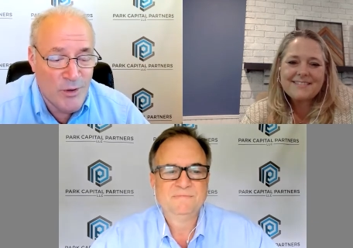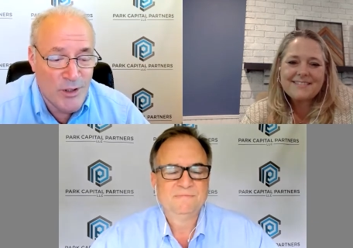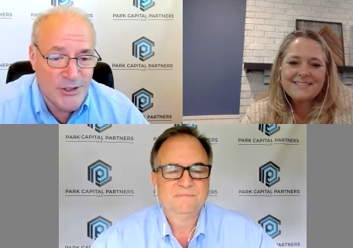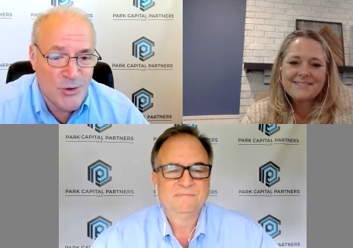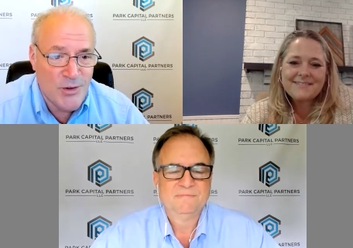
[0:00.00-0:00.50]

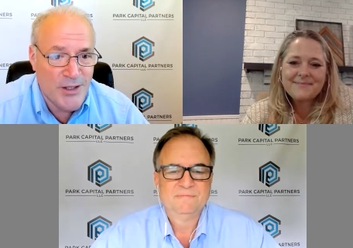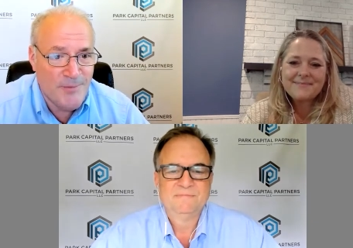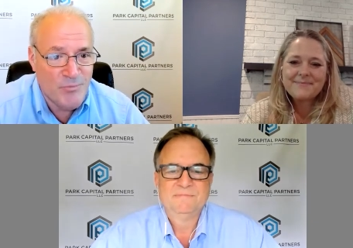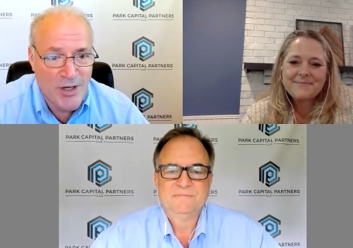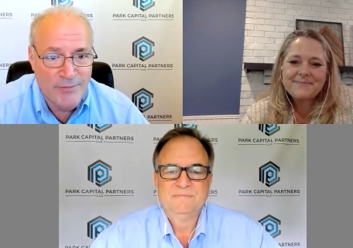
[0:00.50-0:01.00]
Speaker 1: Really enjoyed
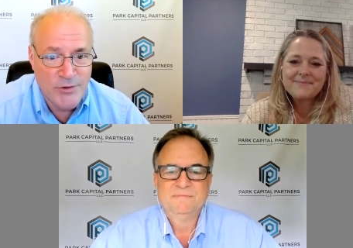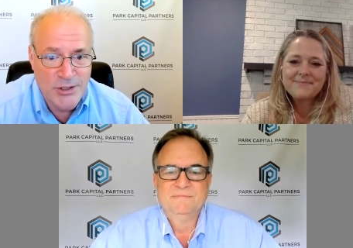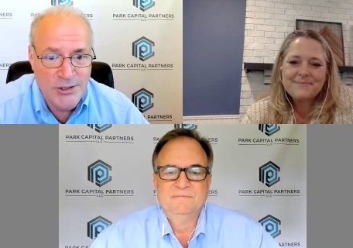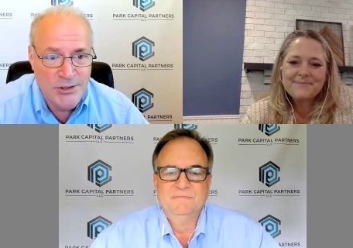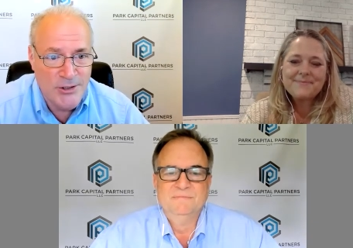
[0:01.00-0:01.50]
the
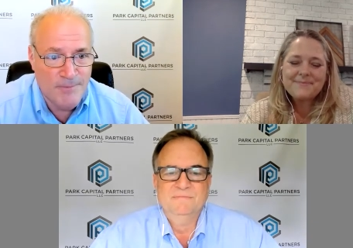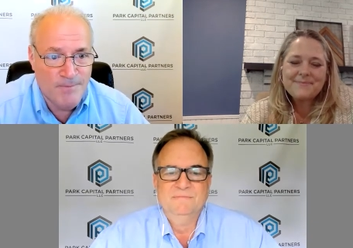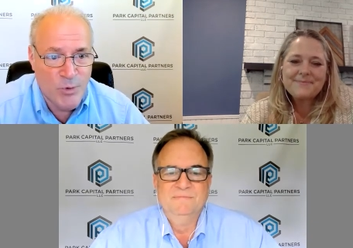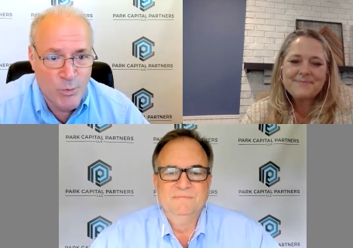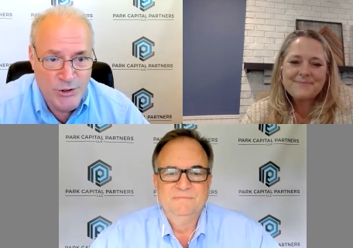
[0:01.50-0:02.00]
conversation
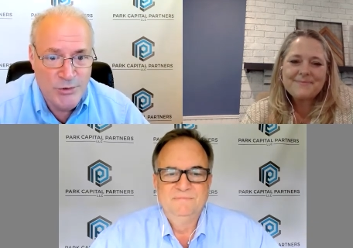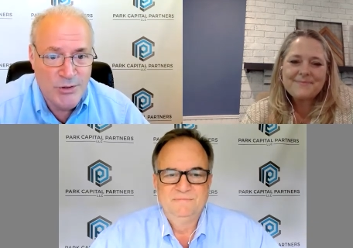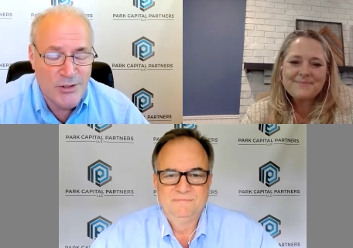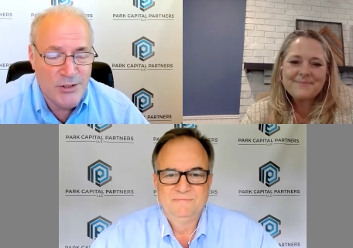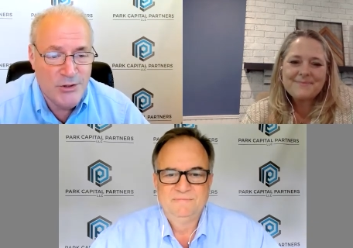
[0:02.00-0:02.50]
and wish you
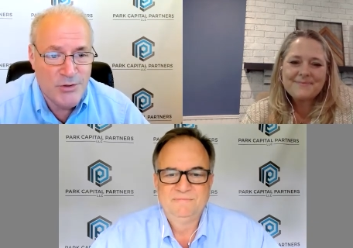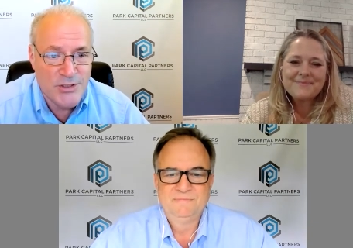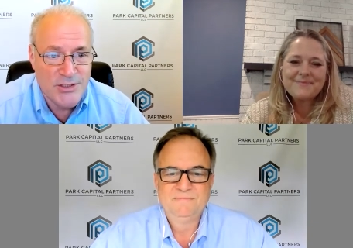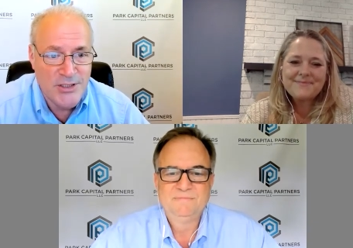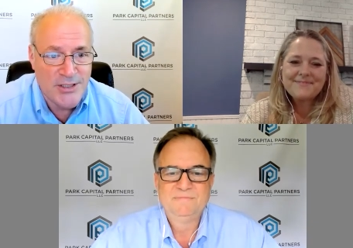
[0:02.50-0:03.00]
continued
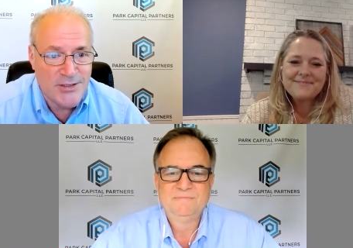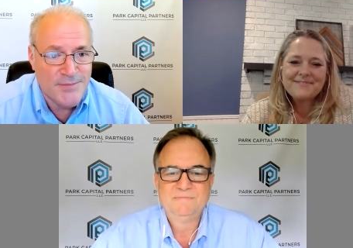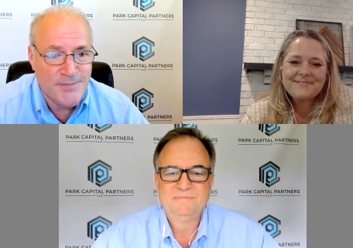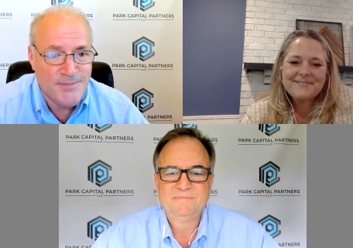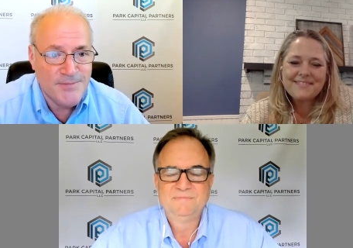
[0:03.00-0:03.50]

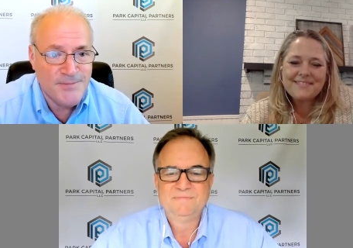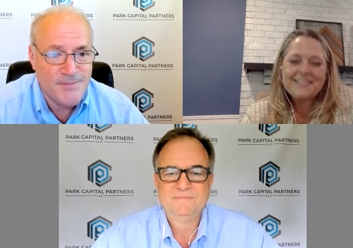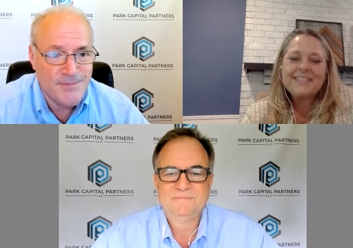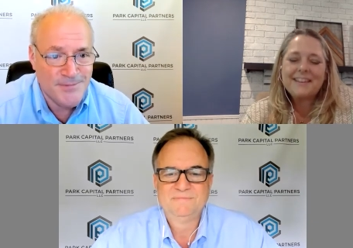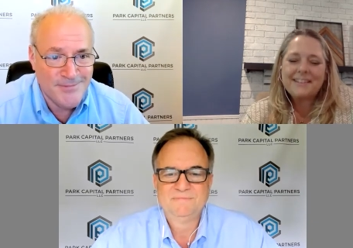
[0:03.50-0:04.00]
success.
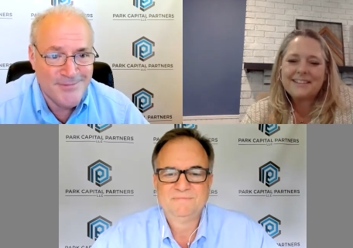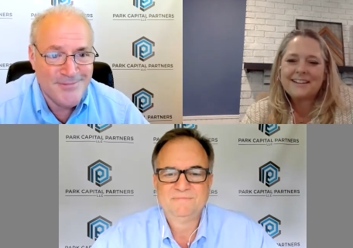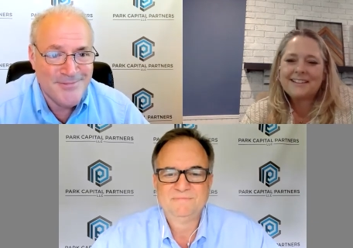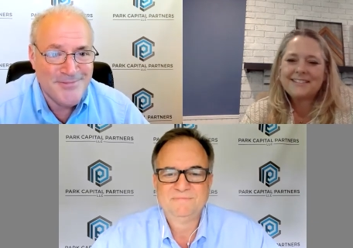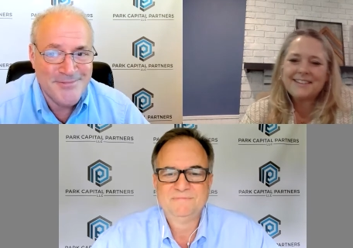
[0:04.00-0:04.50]
Speaker 2: Thanks,
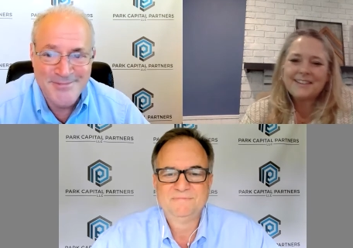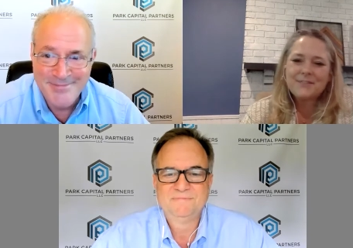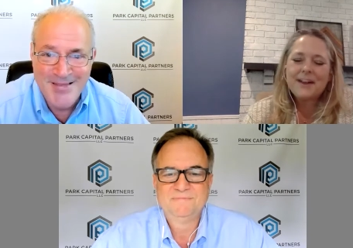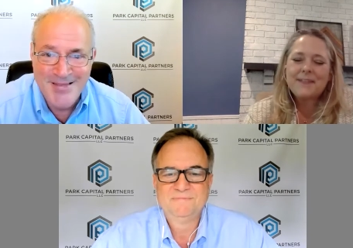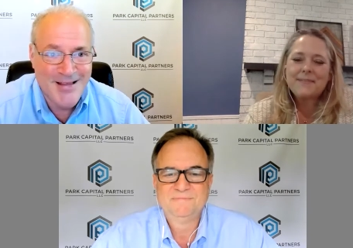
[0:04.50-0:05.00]
guys.
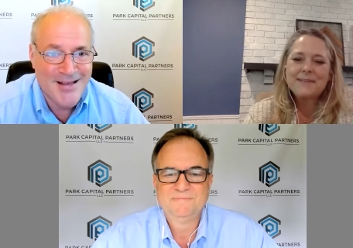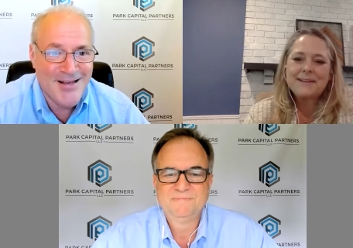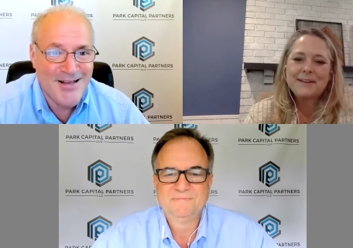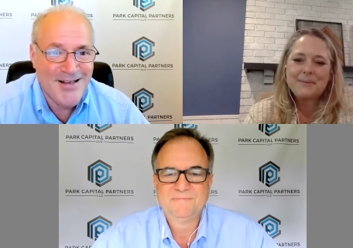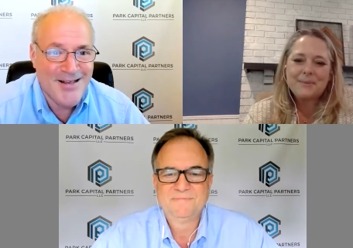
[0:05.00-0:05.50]
Thanks for having me
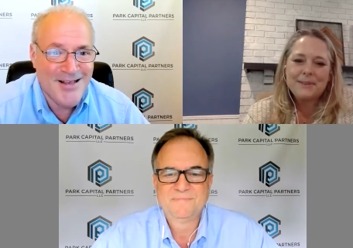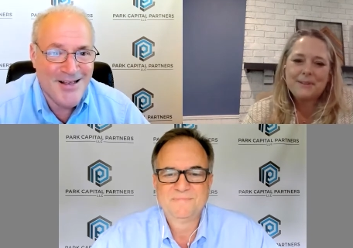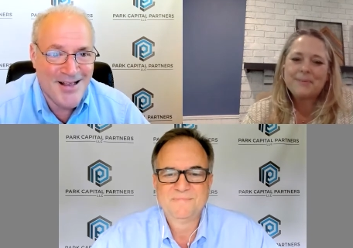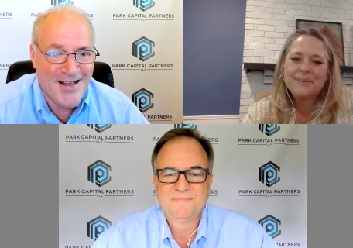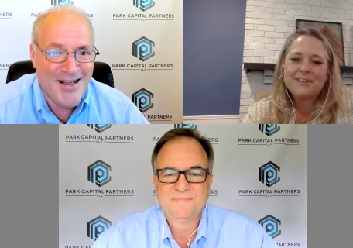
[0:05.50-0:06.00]
on. I
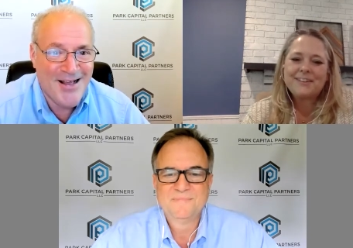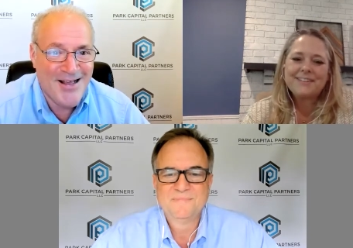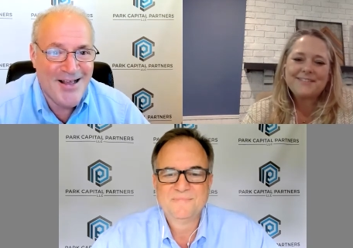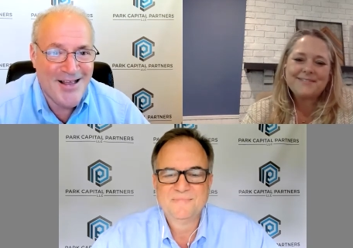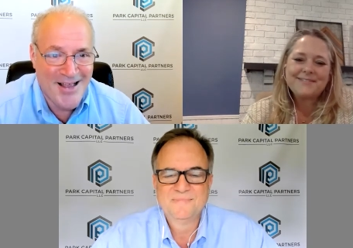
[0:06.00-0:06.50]
really appreciate
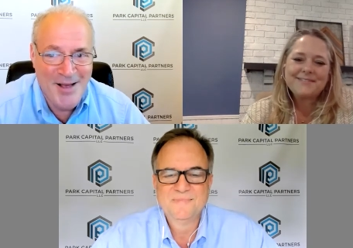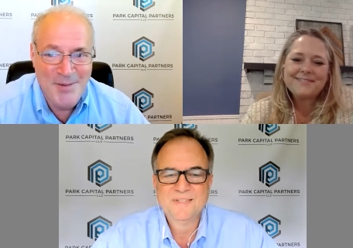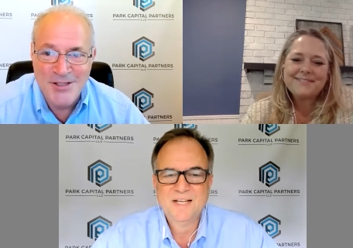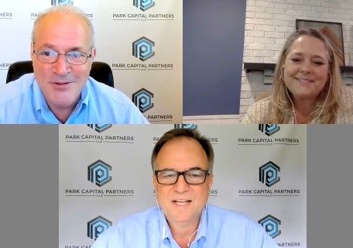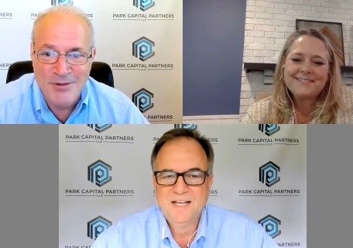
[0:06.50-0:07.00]
it.
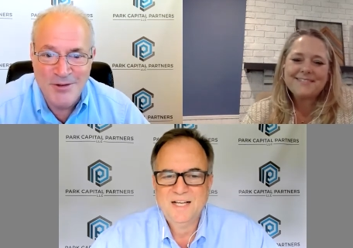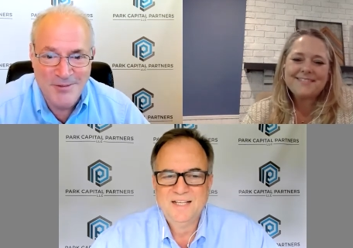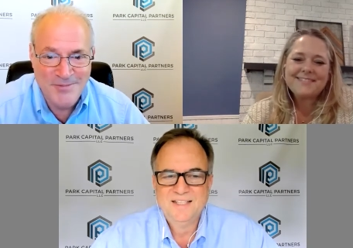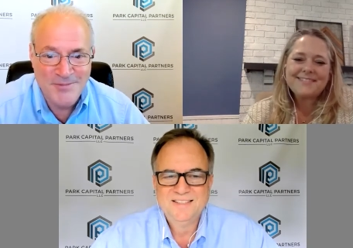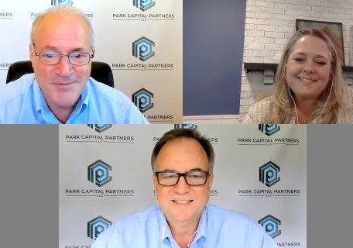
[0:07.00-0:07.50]
Absolutely.
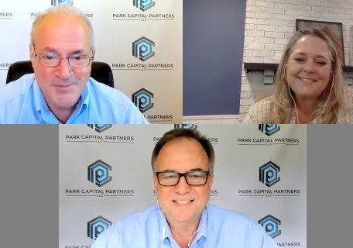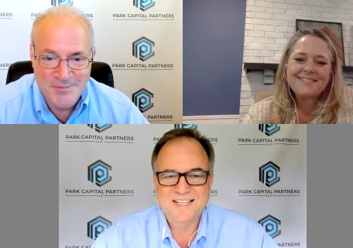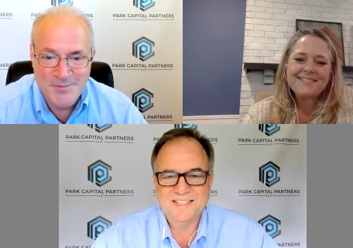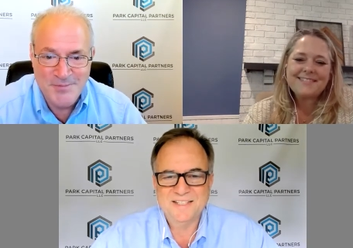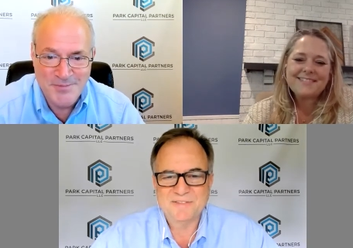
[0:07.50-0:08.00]

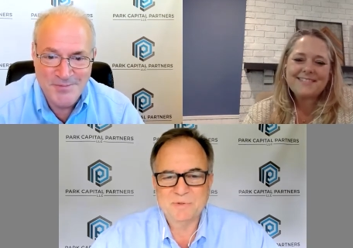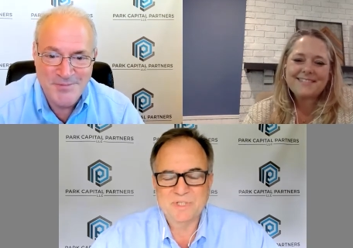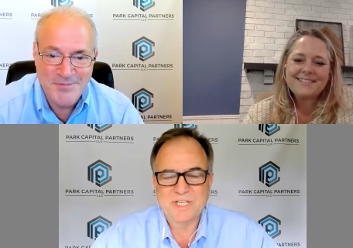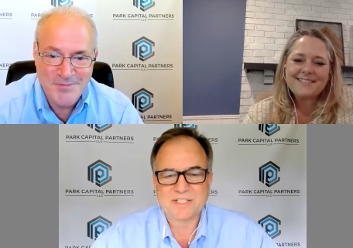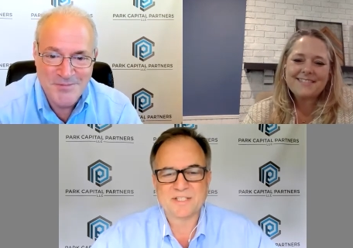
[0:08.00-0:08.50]
Speaker 3: Yeah, definitely.
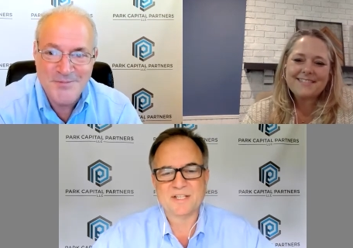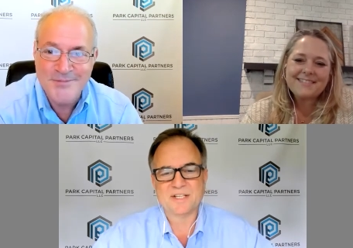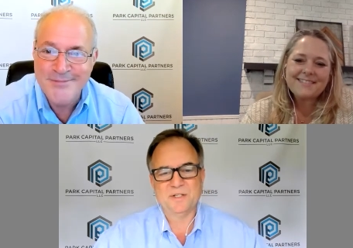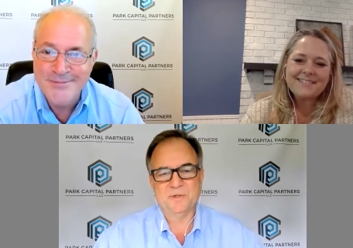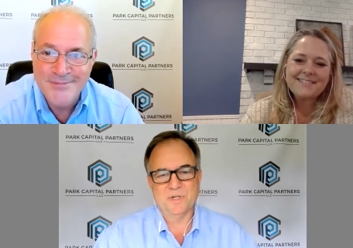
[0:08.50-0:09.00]
We'd like to
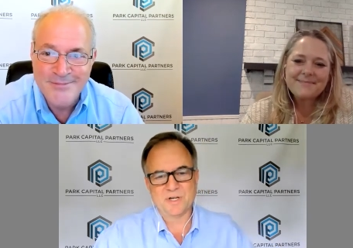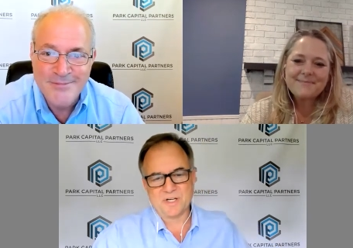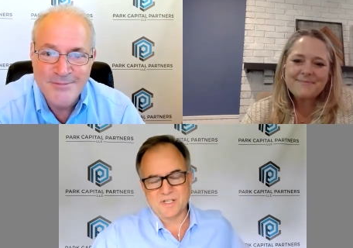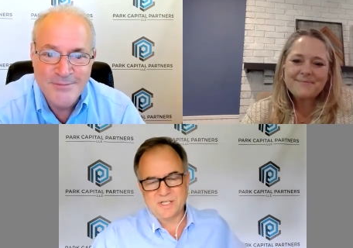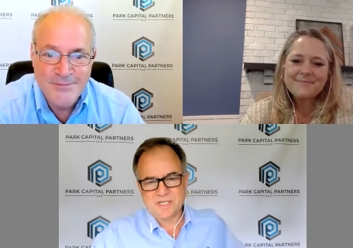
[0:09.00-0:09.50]
thank you, Erica.